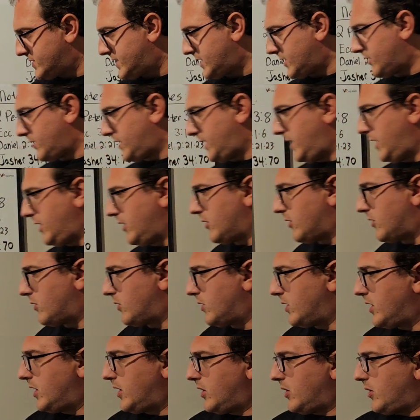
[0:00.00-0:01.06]
their
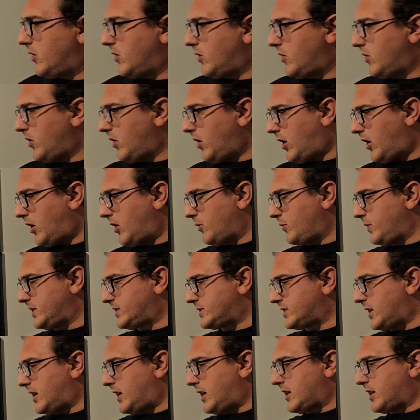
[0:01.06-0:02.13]
heel. Are we
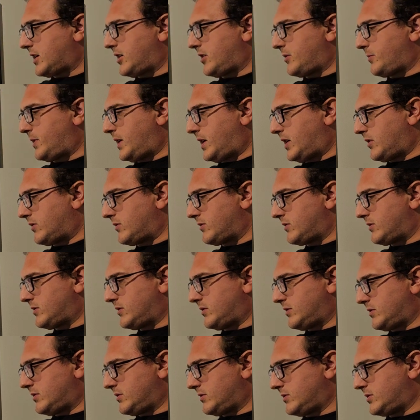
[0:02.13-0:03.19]
talking about
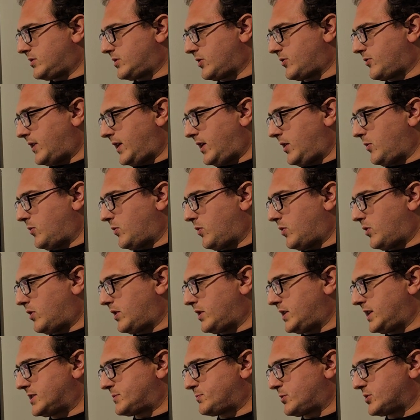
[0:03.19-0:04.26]
the great war
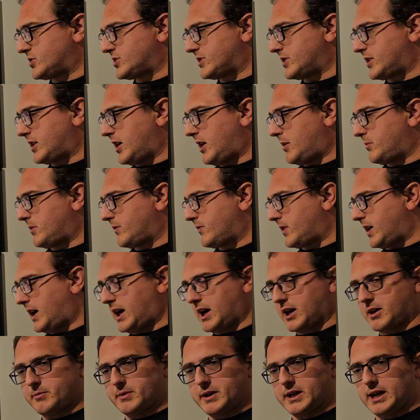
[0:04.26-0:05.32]
that's supposed to come of
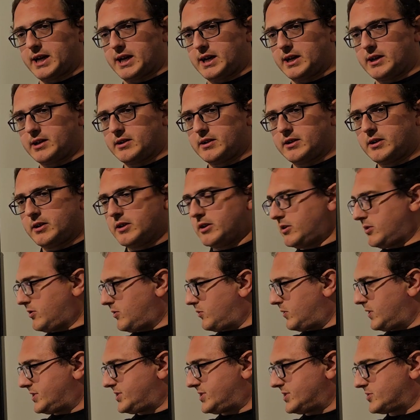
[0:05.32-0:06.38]
Gog and Magog?
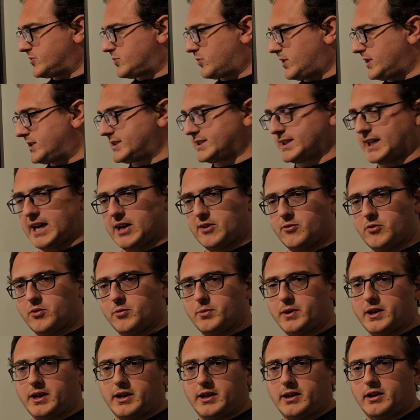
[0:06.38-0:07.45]
Which is one side would
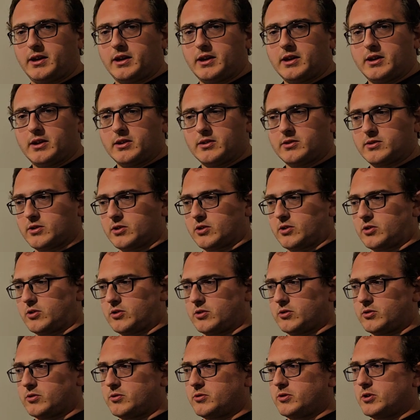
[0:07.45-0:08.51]
be the
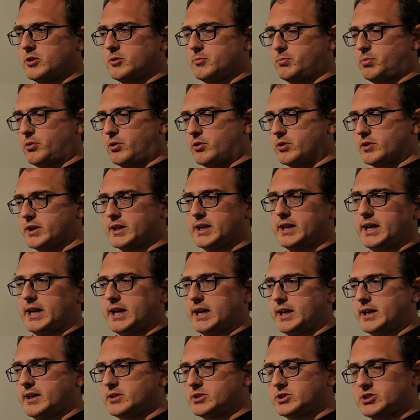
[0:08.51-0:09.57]
whole born
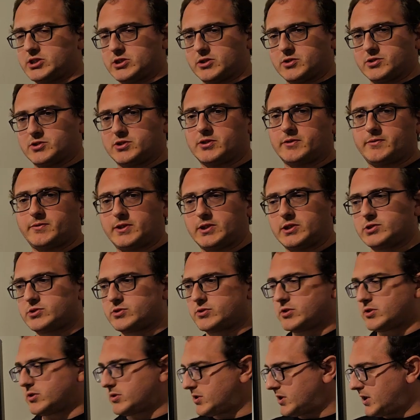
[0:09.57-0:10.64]
again children of
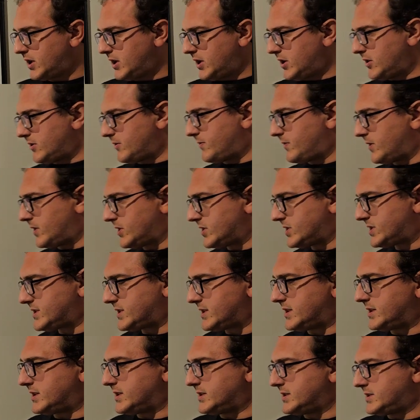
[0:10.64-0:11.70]
Israel
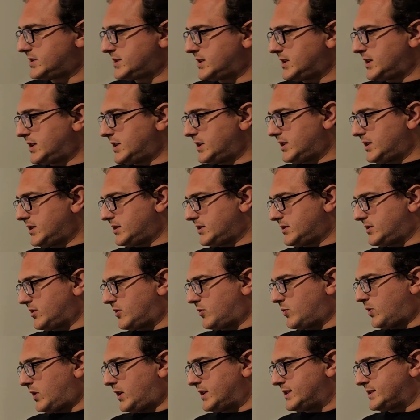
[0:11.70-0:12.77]
versus the
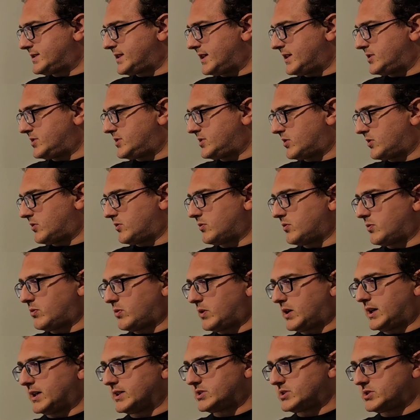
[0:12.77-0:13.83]
ones that don't
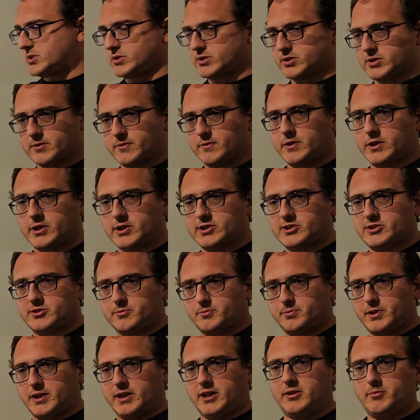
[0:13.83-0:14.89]
want to convert to
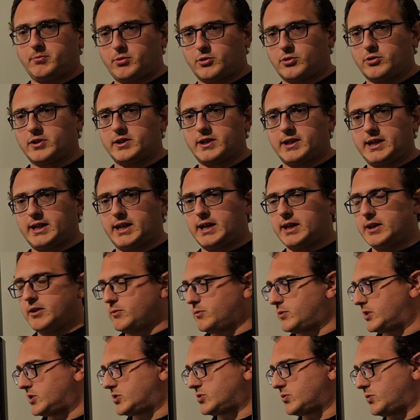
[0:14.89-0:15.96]
being born again,
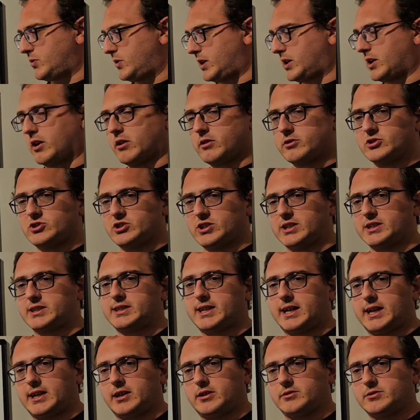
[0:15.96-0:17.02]
which we call
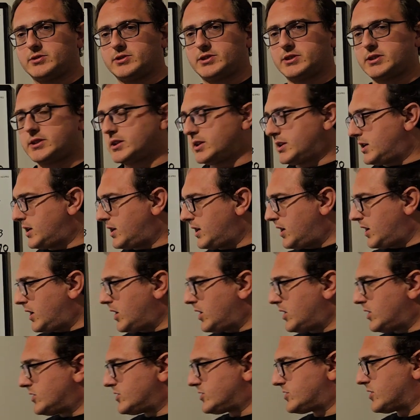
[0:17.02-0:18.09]
Gentiles.
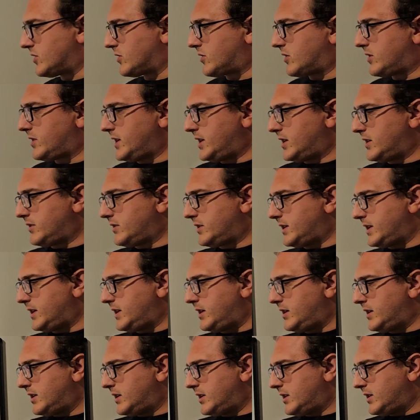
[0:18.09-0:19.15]
So
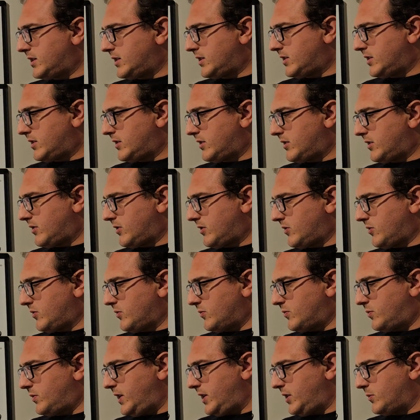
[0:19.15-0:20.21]
clearly,
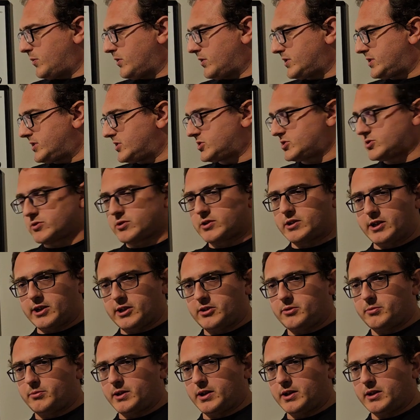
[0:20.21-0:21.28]
we will destroy our
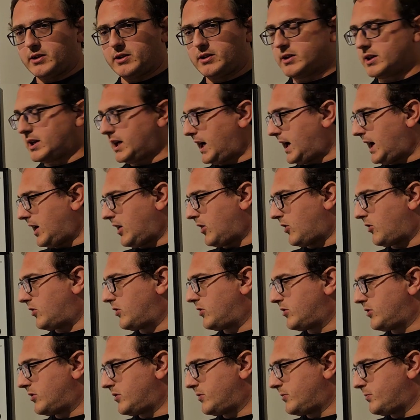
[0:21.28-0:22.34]
enemy. How?
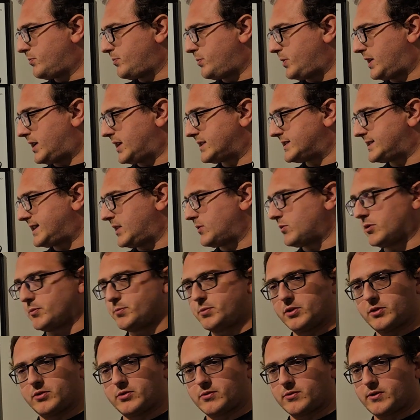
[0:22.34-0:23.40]
Because they won't be
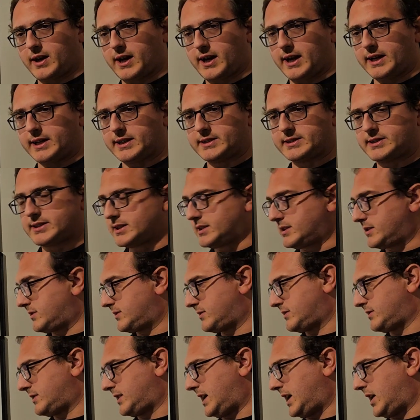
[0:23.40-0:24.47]
able to rise.
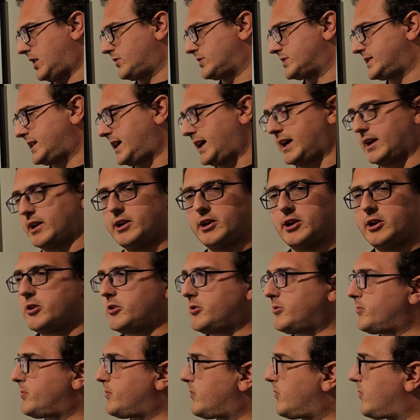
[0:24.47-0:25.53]
How is that?
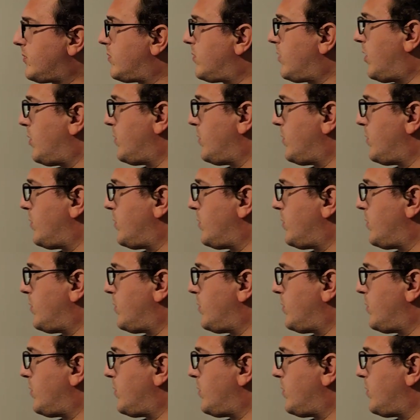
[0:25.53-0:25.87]
Well,